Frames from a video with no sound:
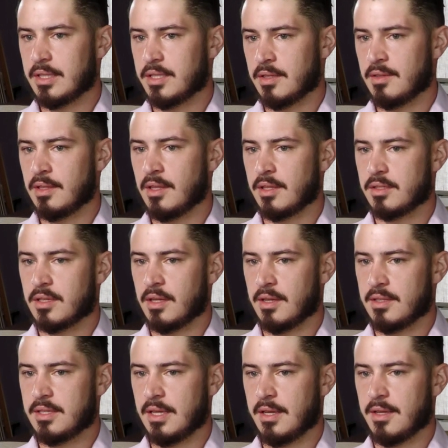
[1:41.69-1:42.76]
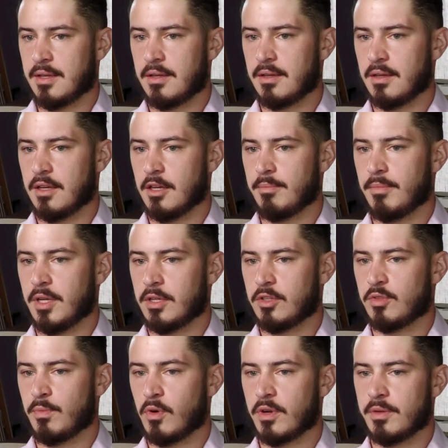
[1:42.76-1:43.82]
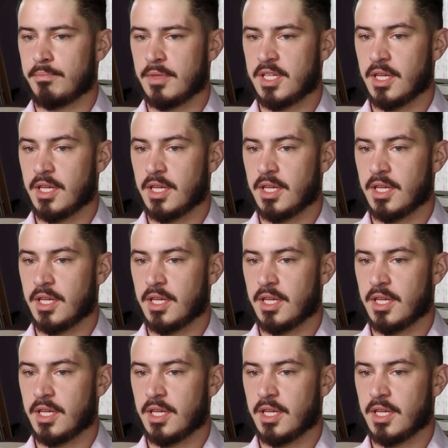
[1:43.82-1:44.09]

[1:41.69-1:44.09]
That's something that's going to take a much more